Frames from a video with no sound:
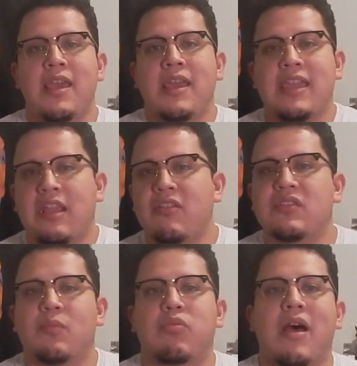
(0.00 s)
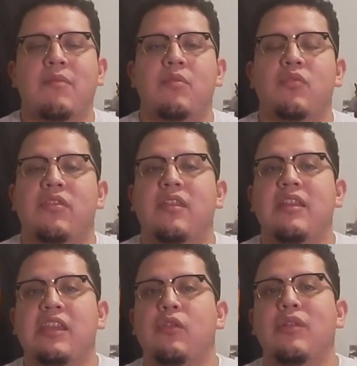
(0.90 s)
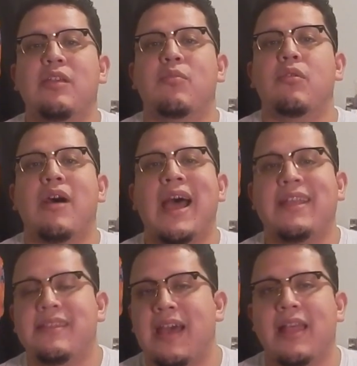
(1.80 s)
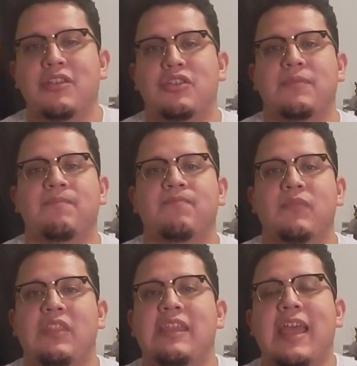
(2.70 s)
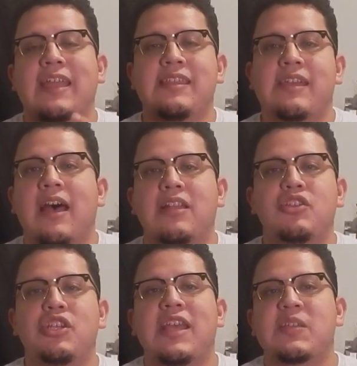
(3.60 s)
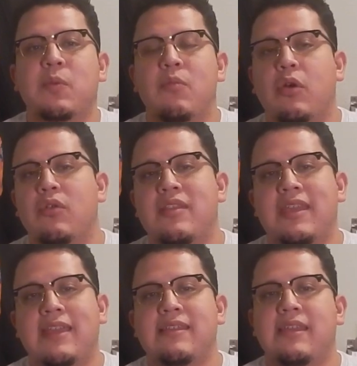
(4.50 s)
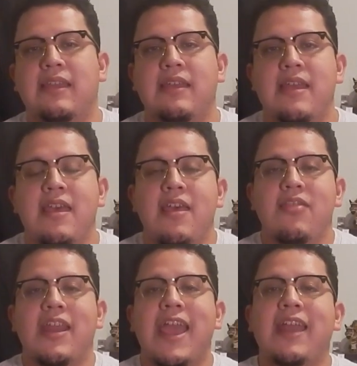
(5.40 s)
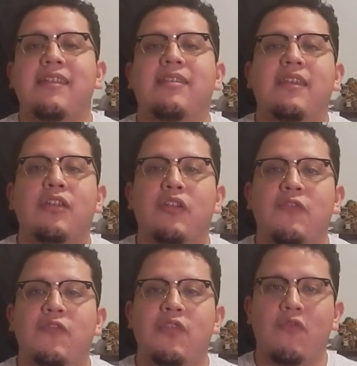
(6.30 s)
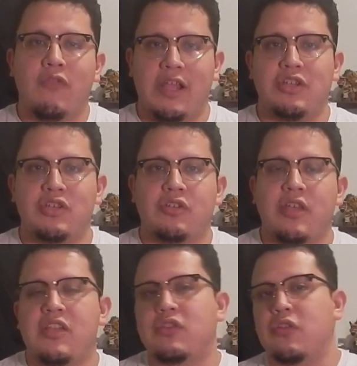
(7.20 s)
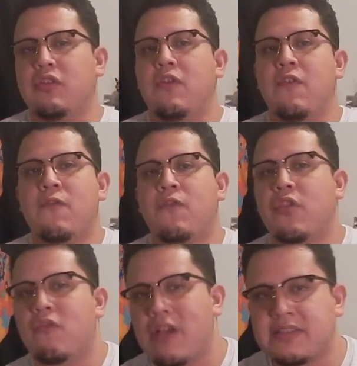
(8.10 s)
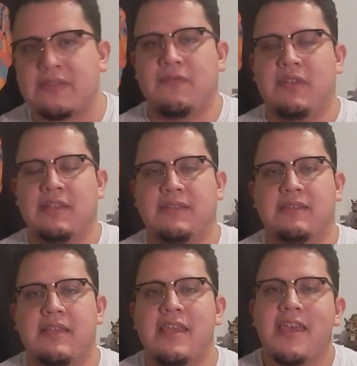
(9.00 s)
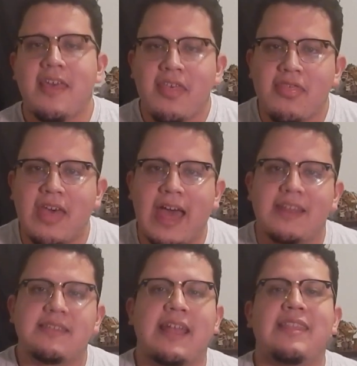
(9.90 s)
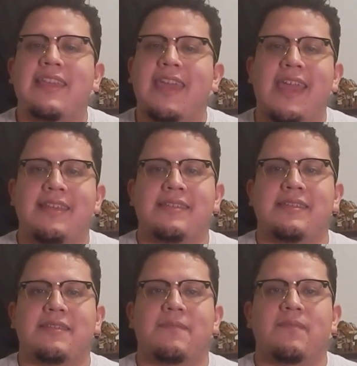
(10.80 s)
Here is the problem with the neoliberal ideology. The ideology has promoted the idea that anything good for the rich is good for the rest of us. That is not the case.